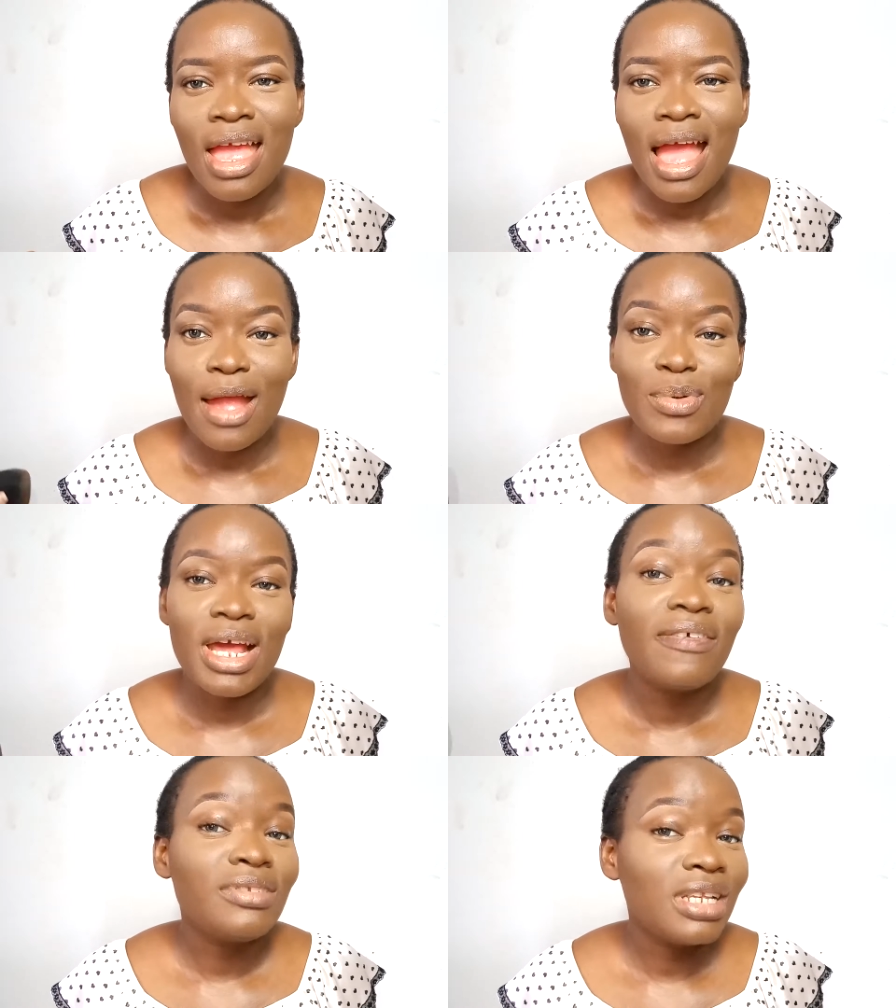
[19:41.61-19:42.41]
I would
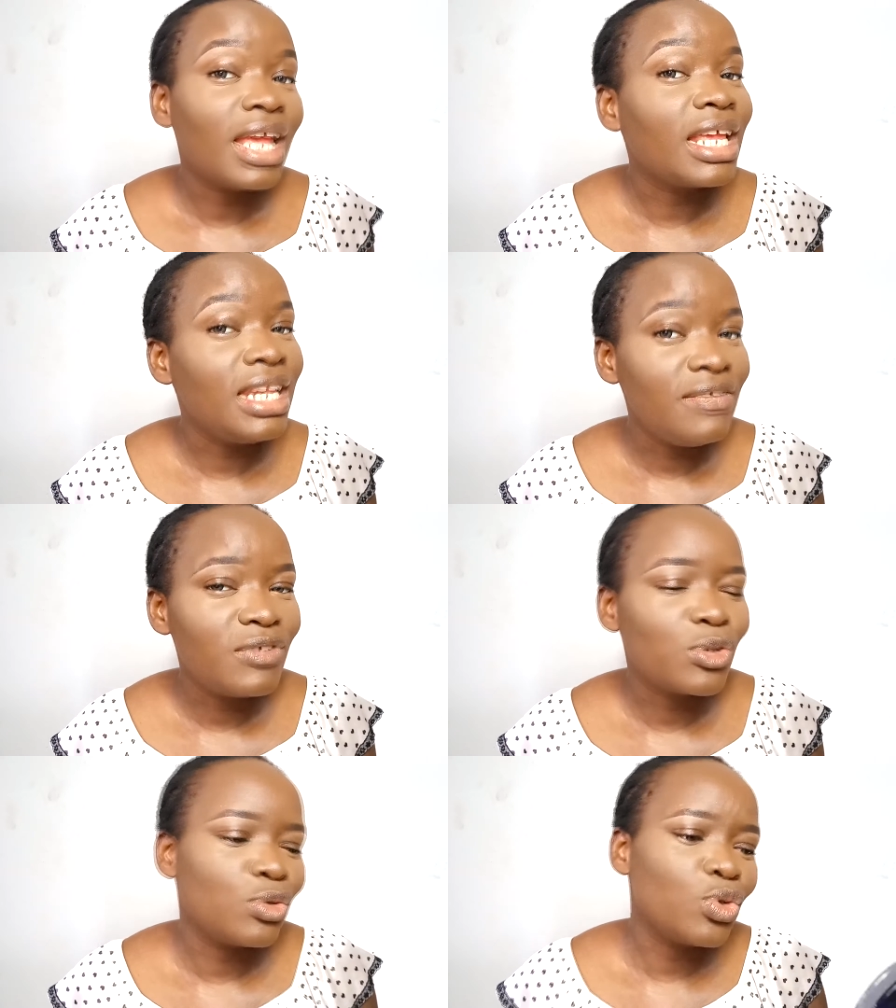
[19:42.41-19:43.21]
have to like leave
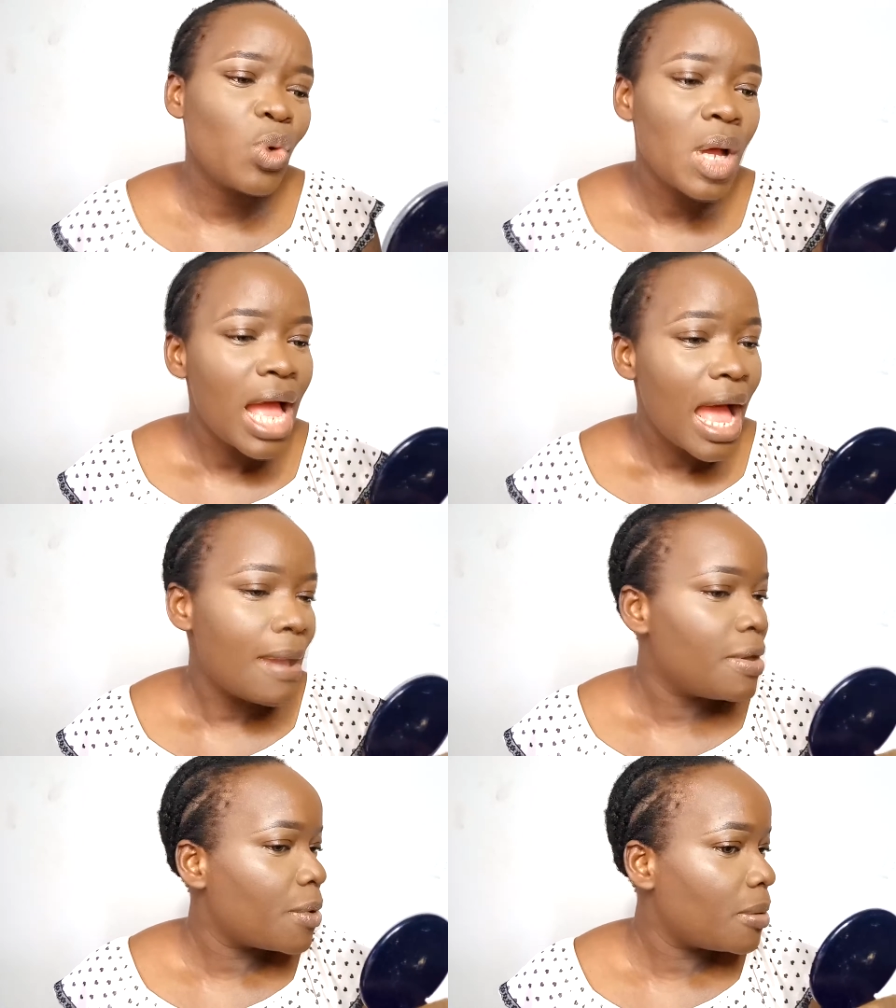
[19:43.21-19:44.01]
it on. So I
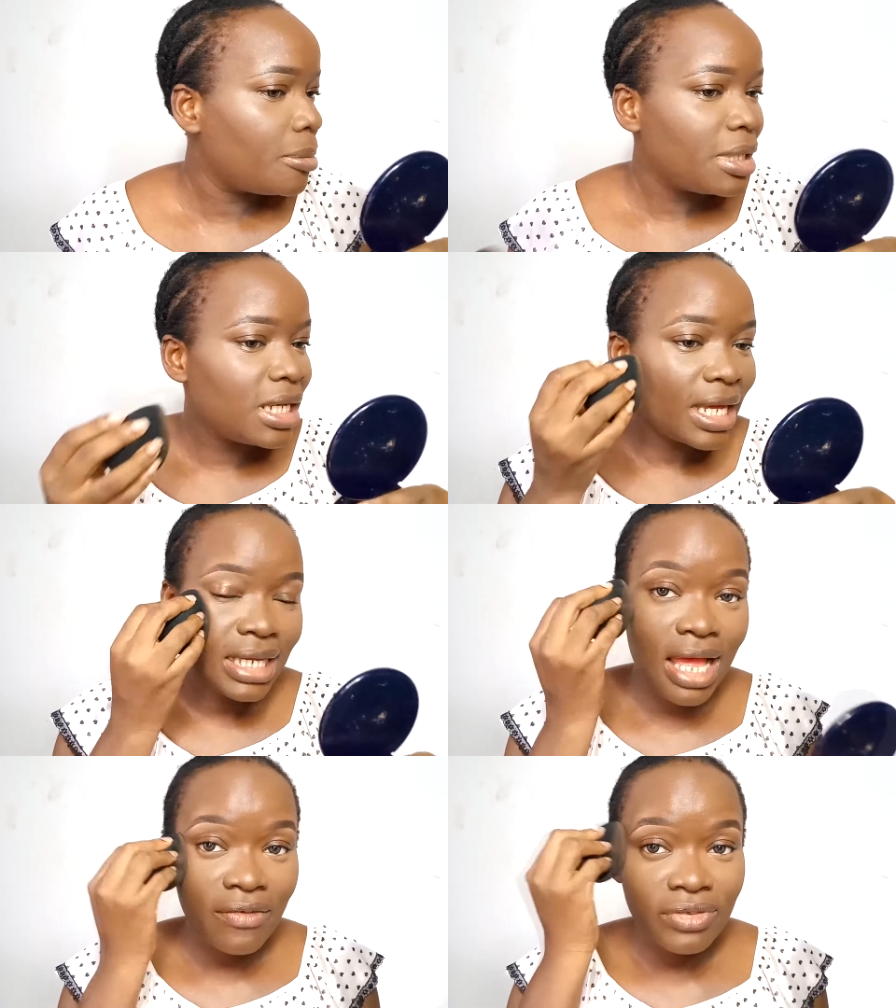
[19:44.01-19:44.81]
may probably,
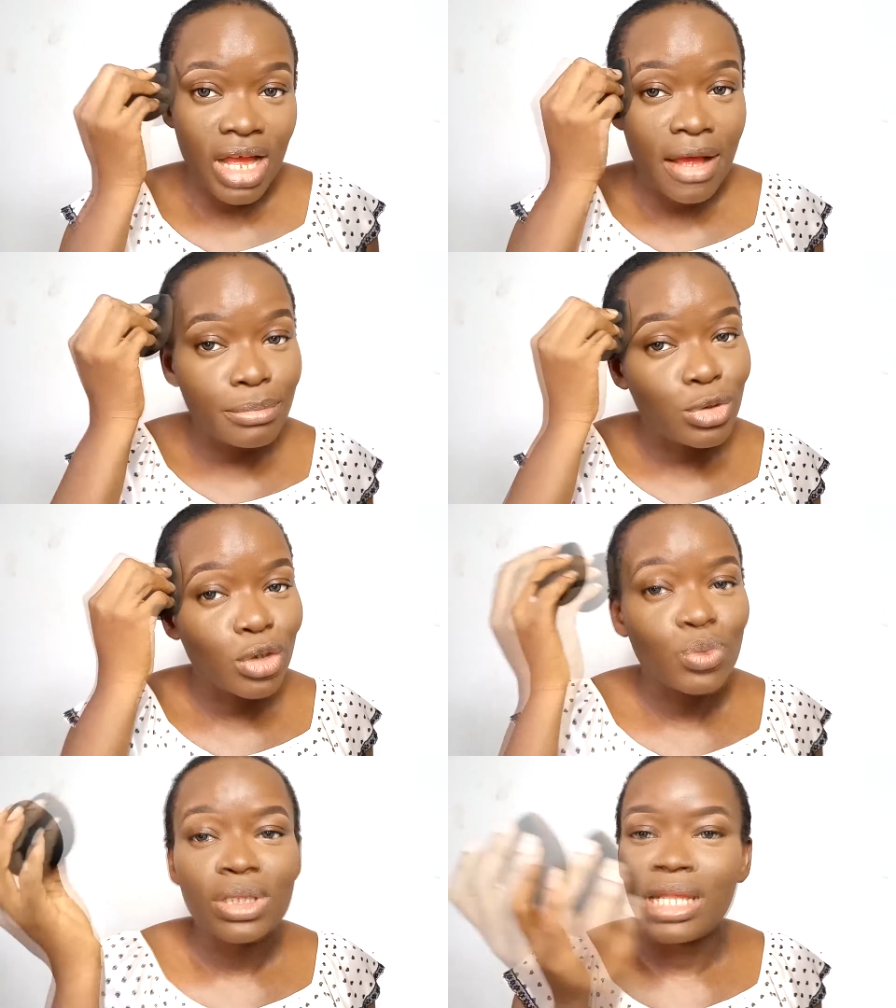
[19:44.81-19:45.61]
like, after I'm
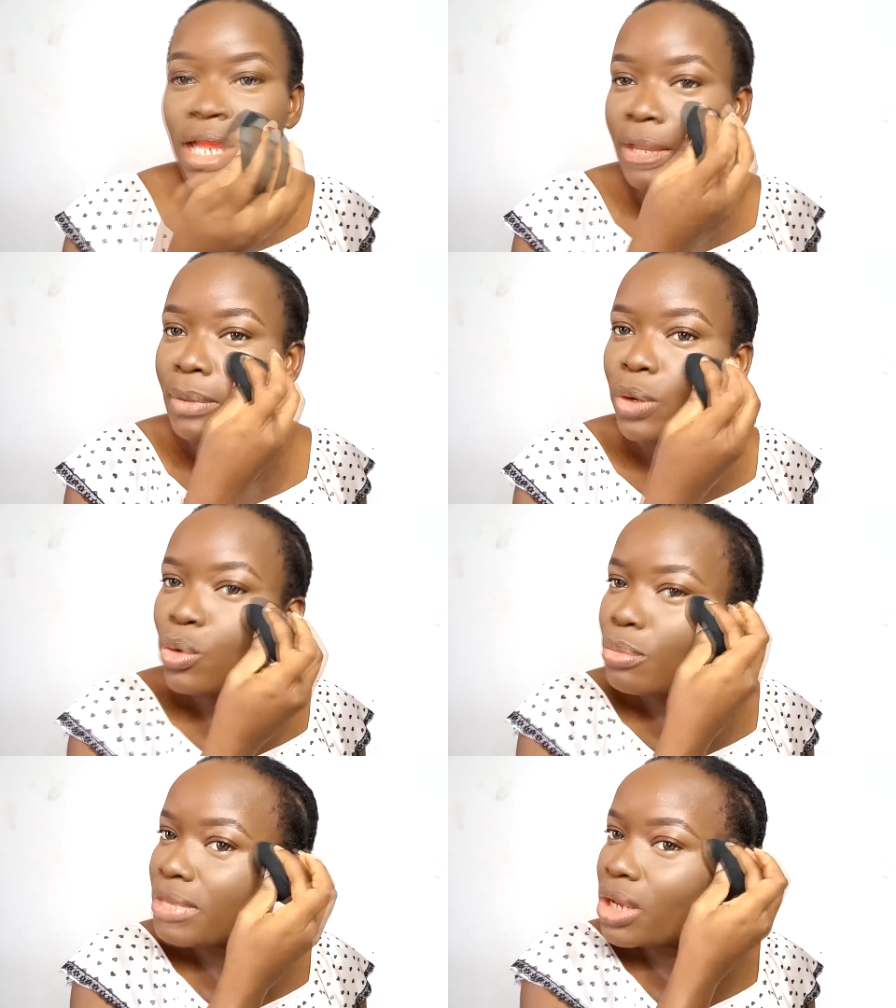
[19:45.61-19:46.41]
done with like my
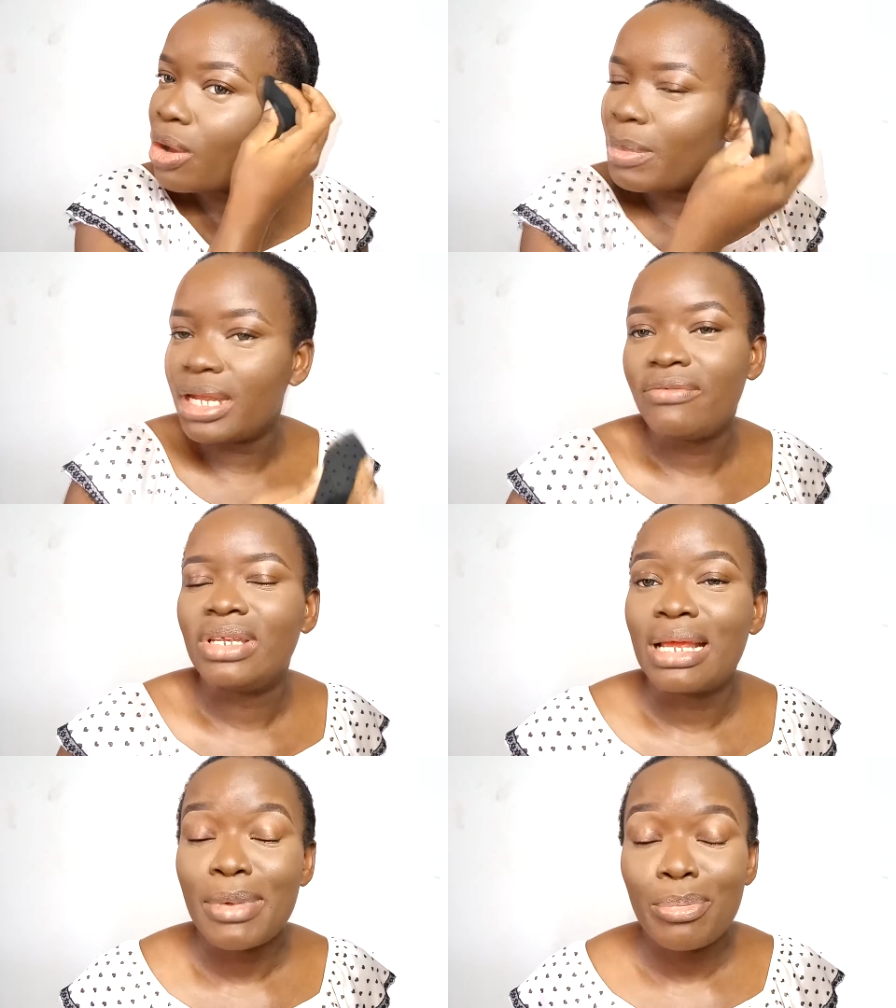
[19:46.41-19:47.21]
whole makeup and
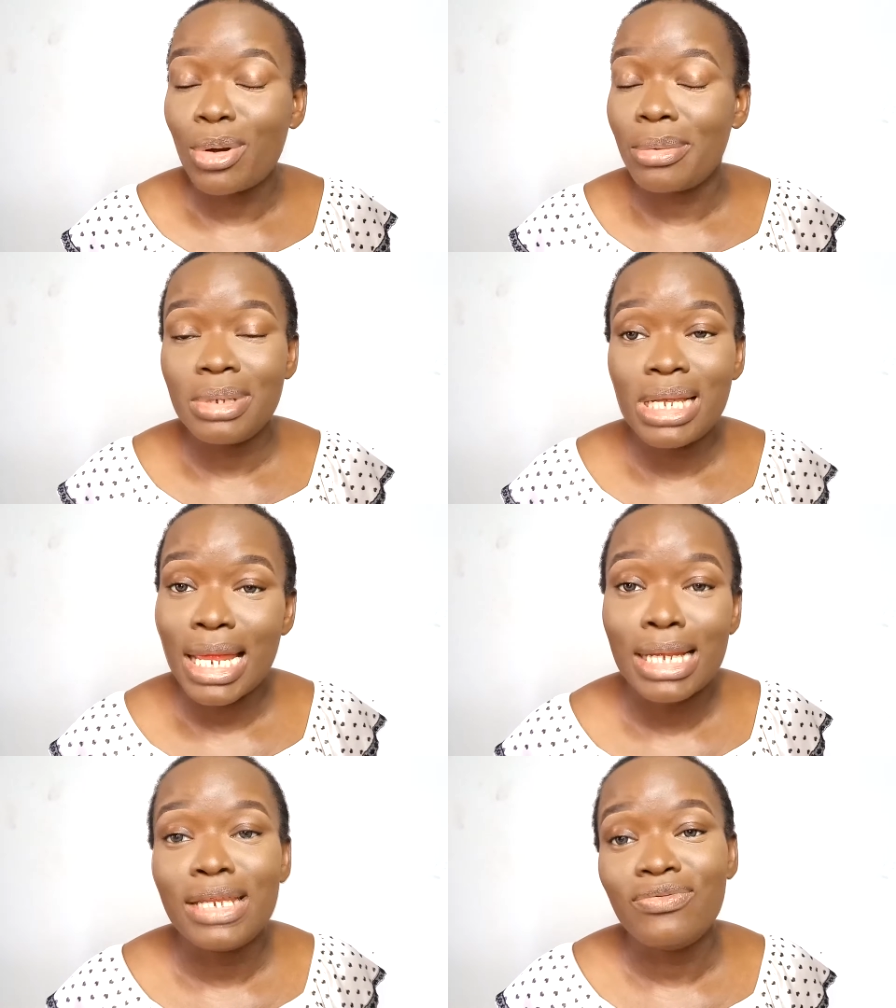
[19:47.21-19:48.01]
everything, I might probably
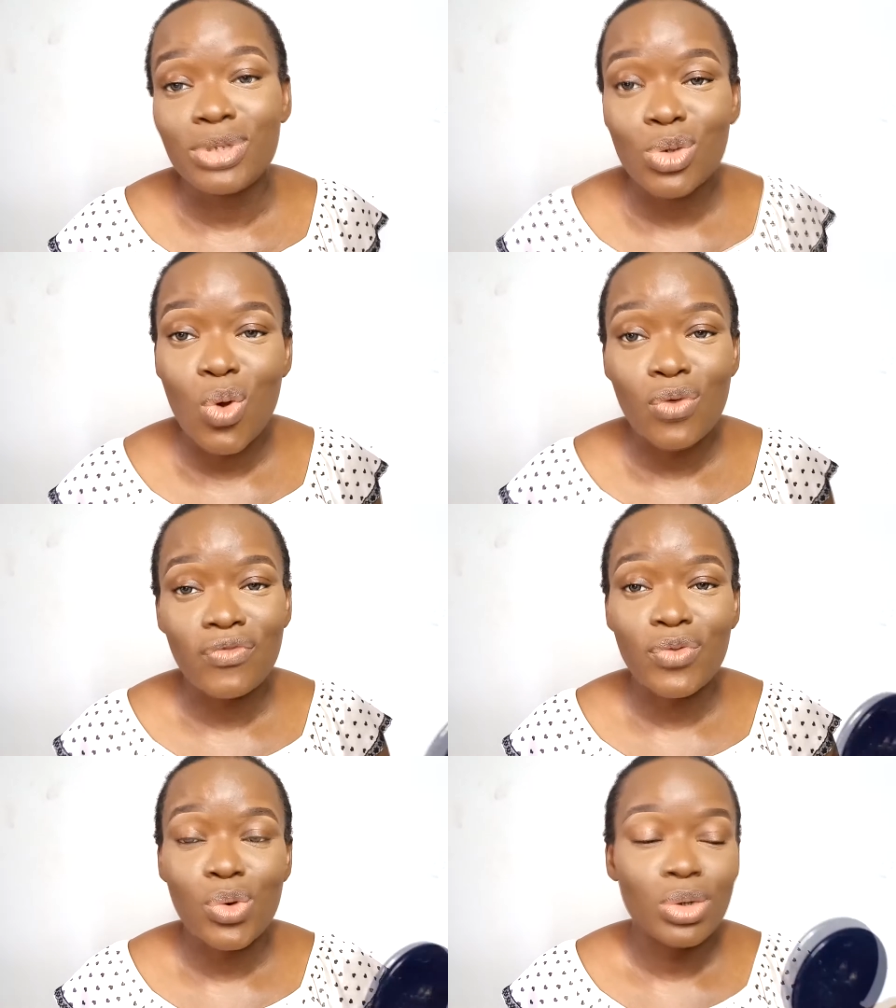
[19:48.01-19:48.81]
like leave it on
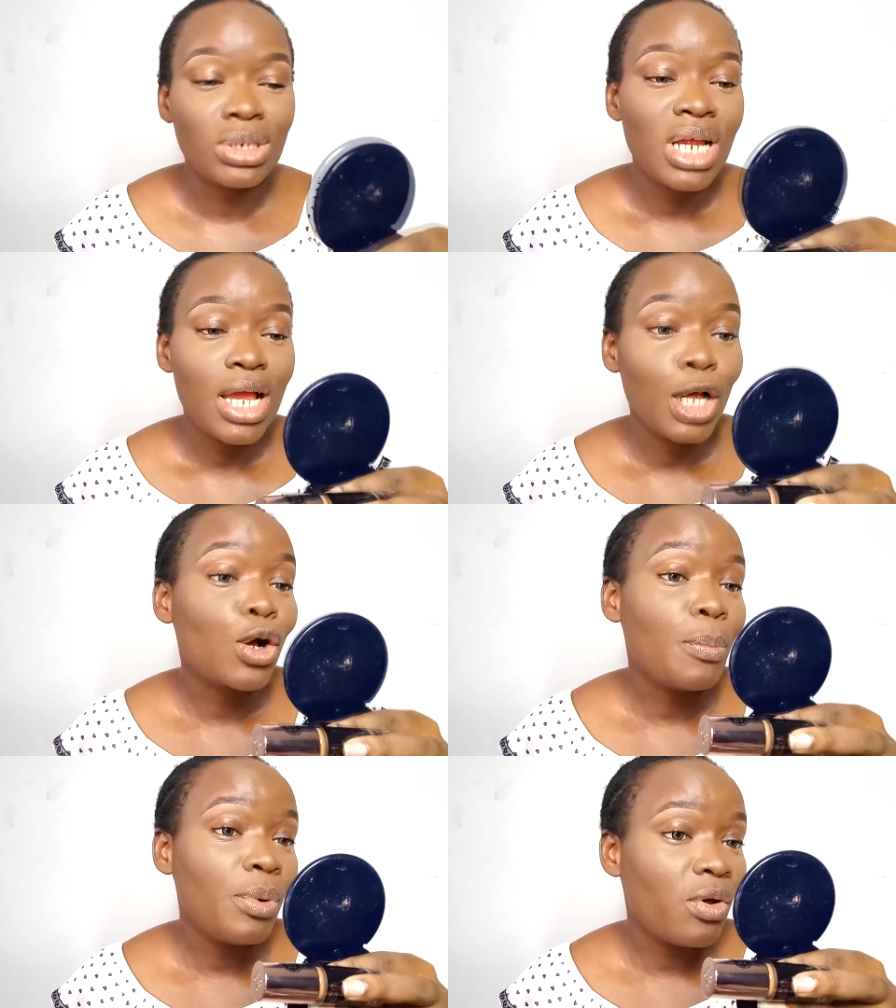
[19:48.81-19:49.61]
for a
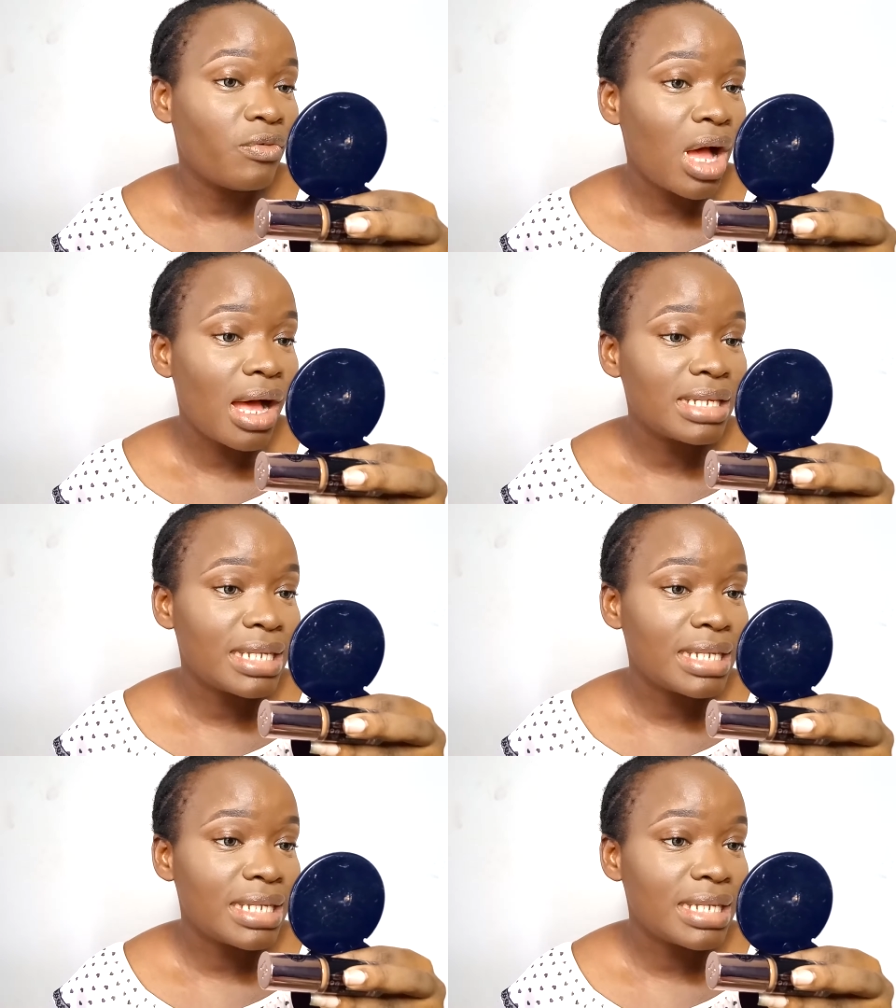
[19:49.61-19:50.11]
couple of hours,